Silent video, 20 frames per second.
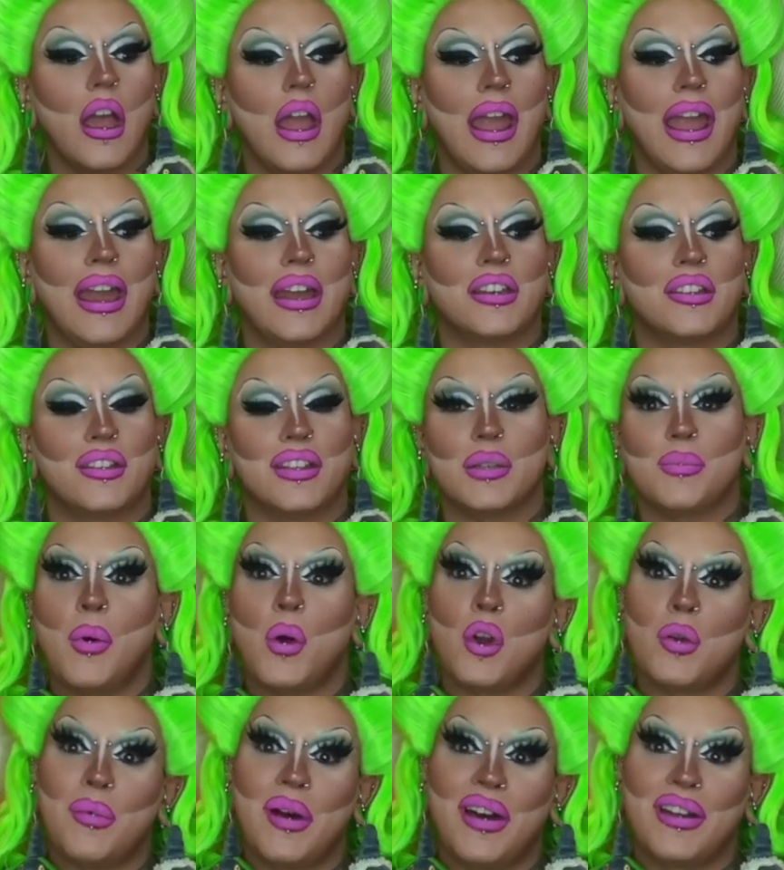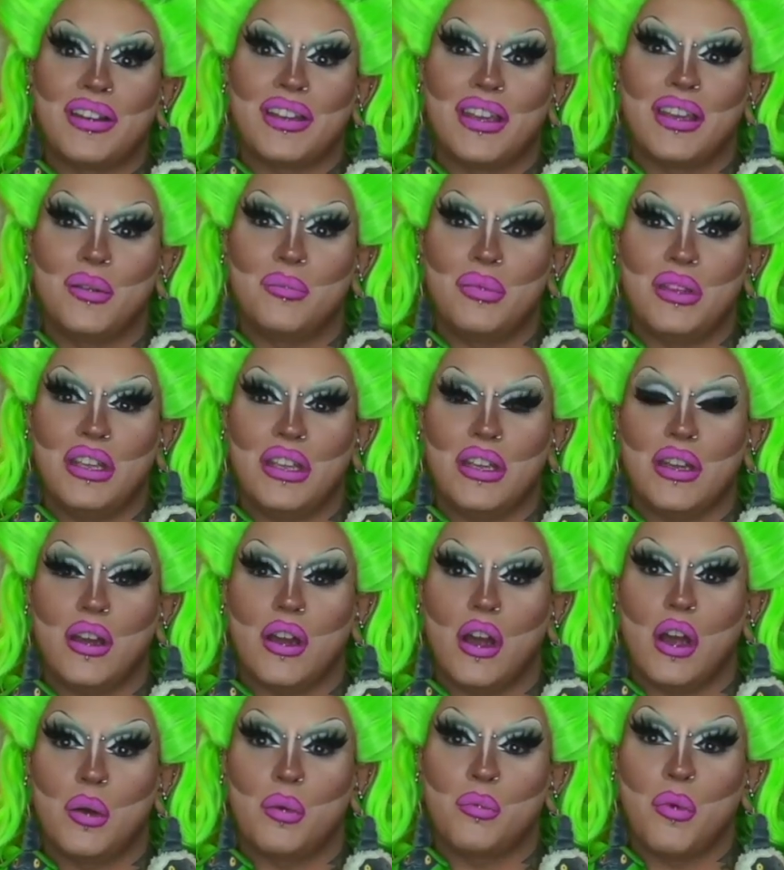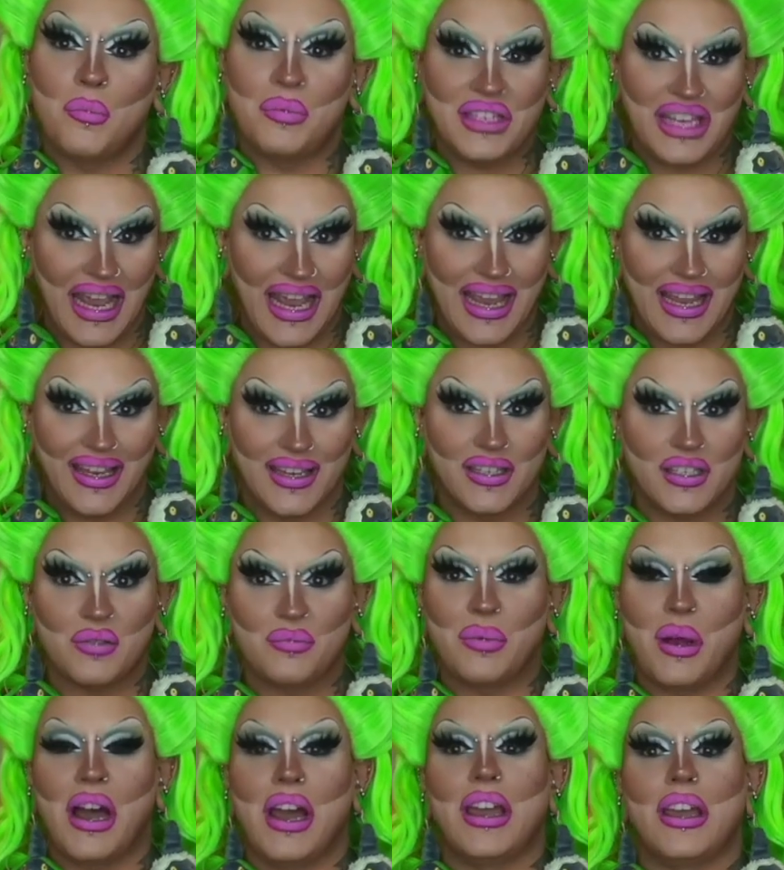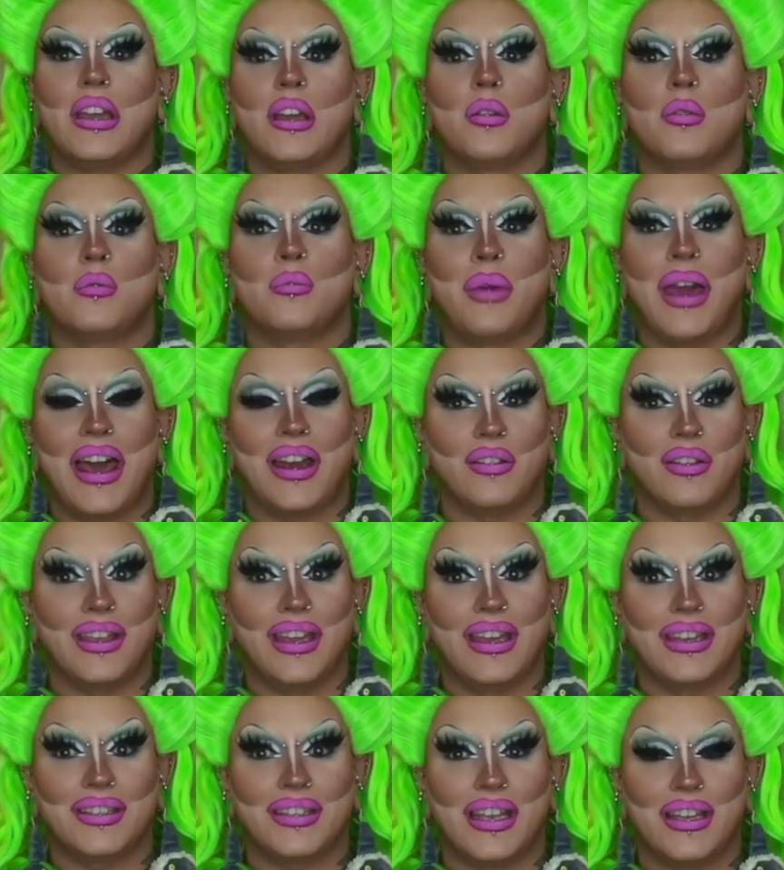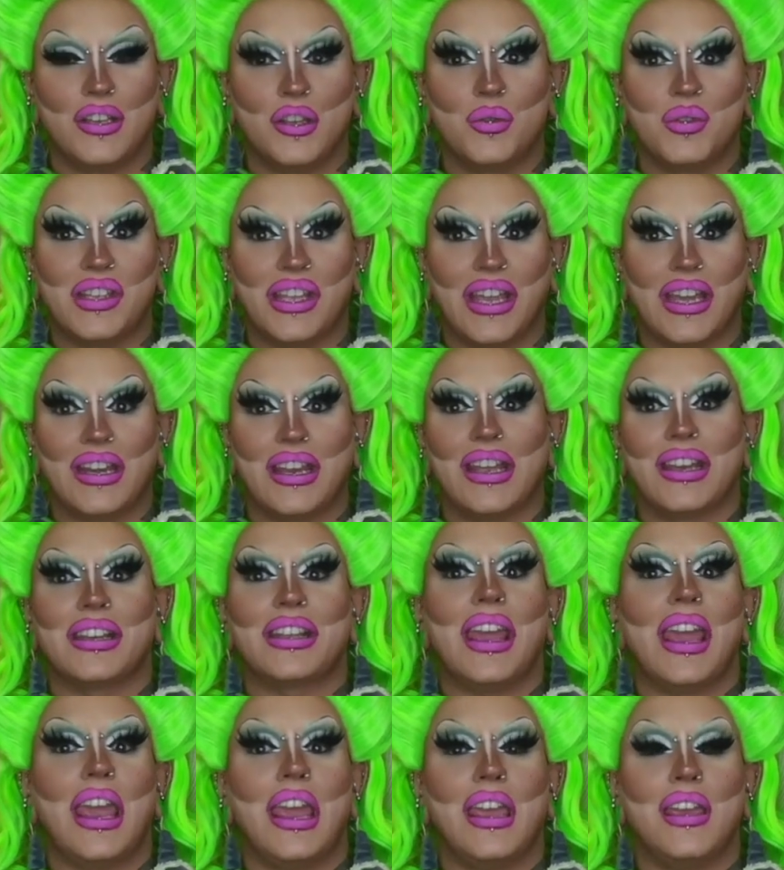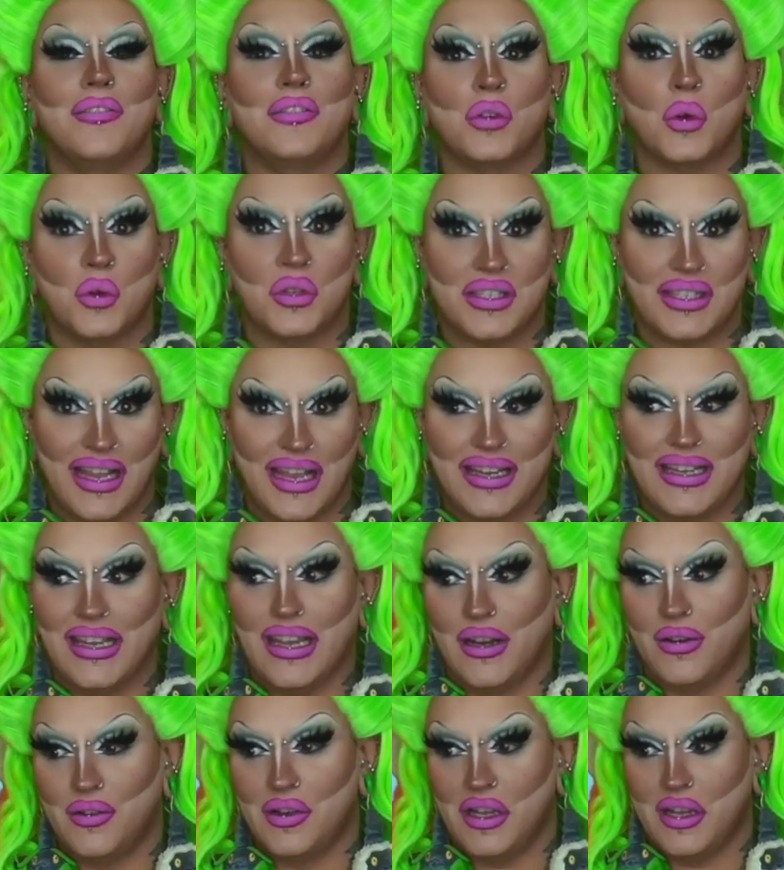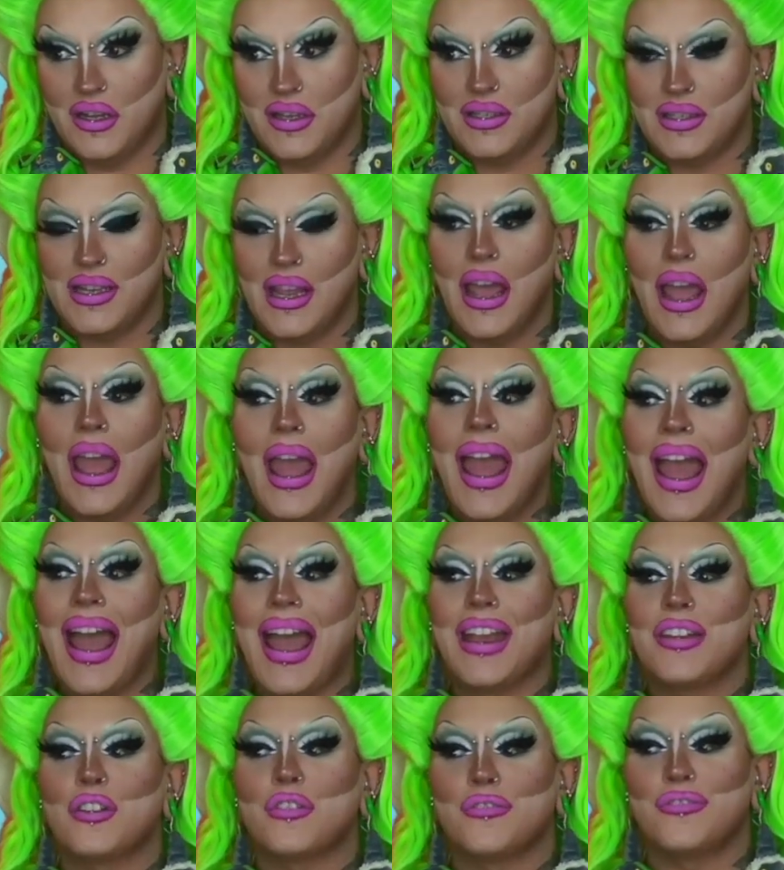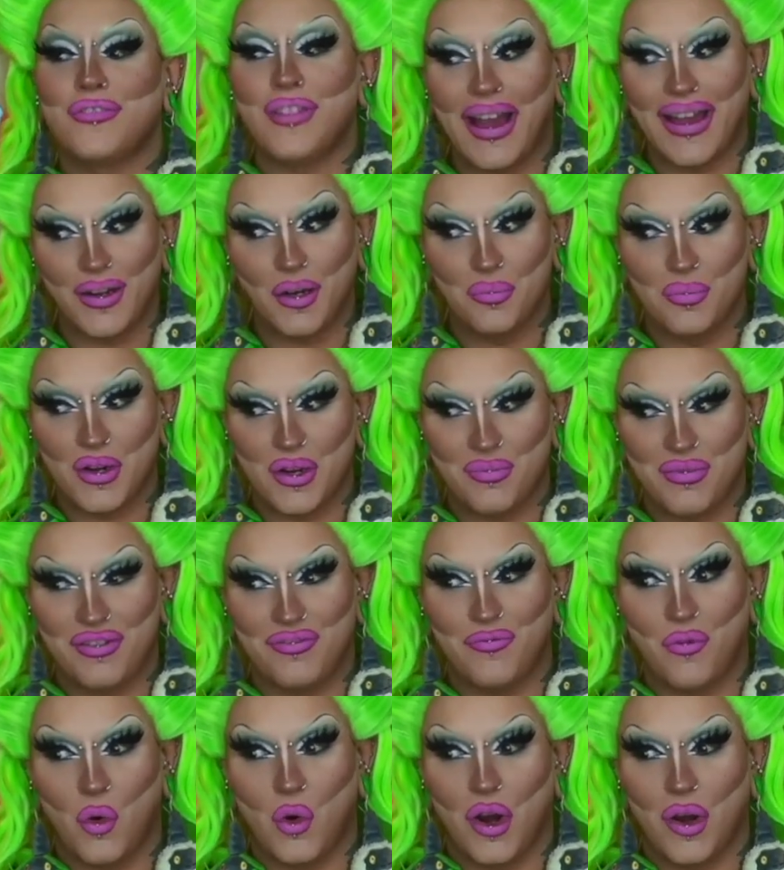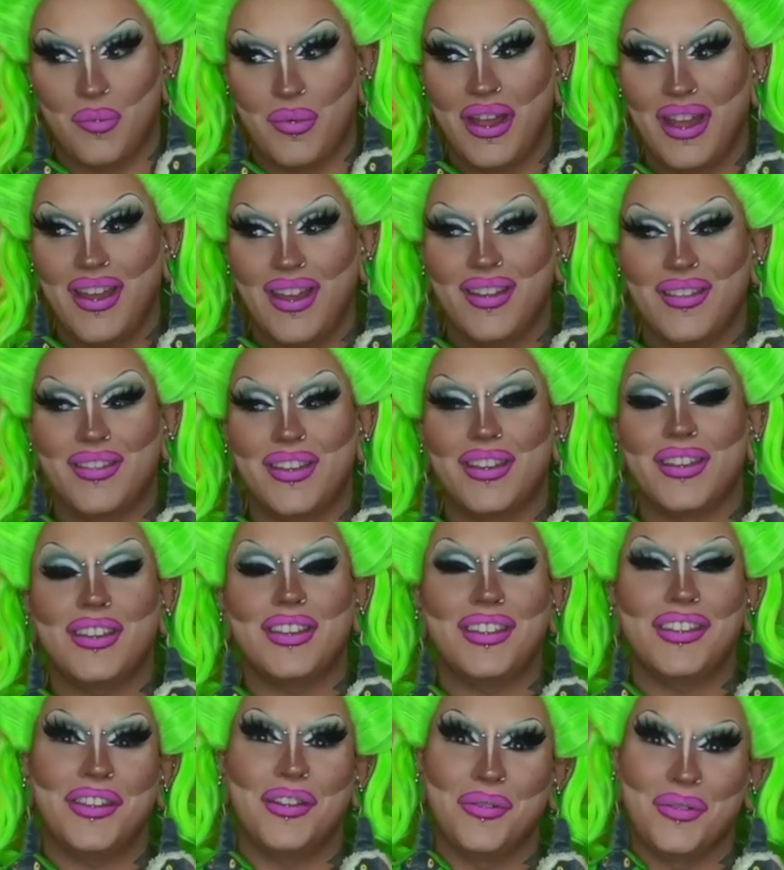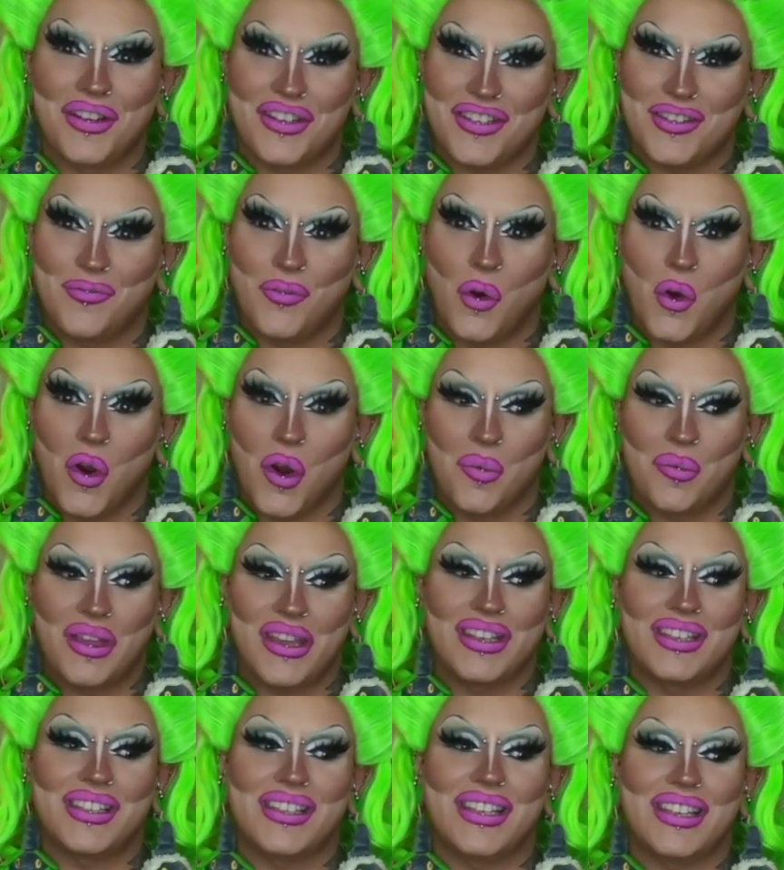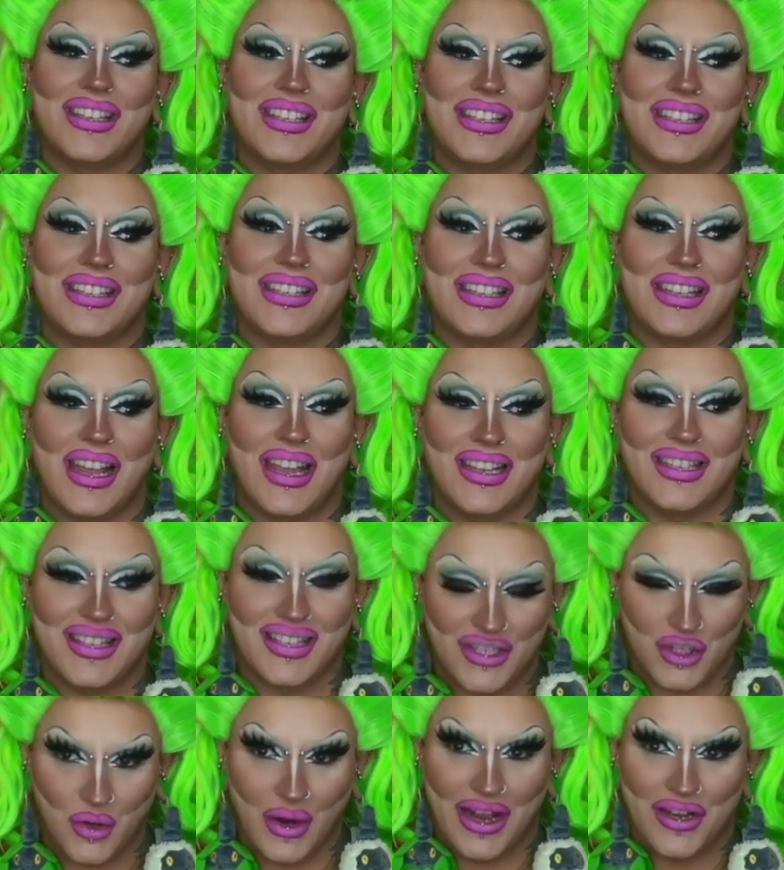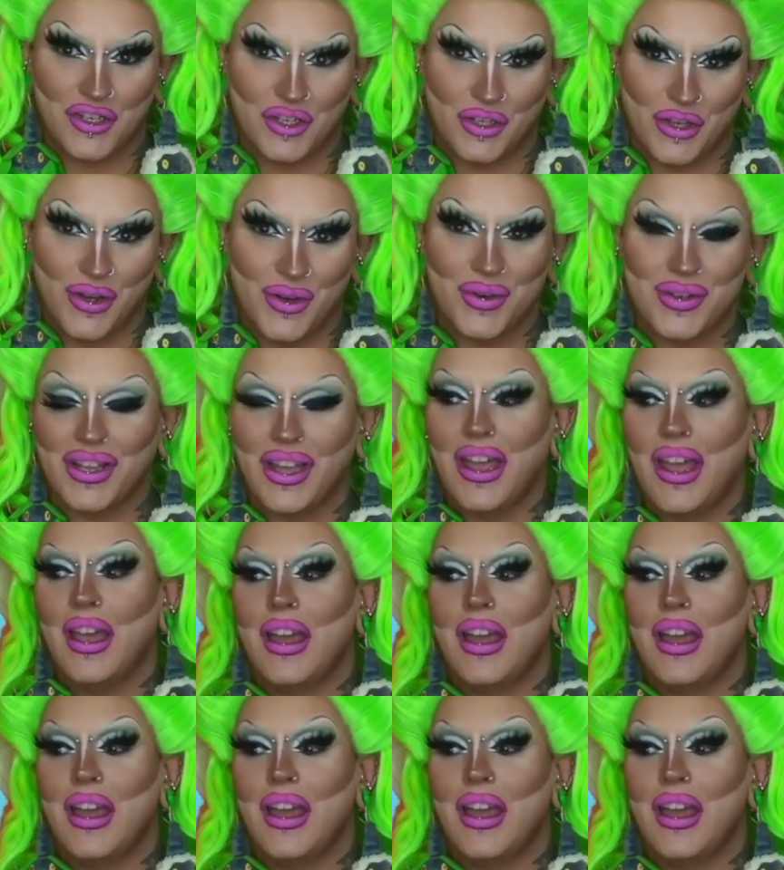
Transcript: And this Pokemon can be obtained by battling it and using it in caves or sandy areas. And your final Burmy form, the cutest form, is the Trash Cloak.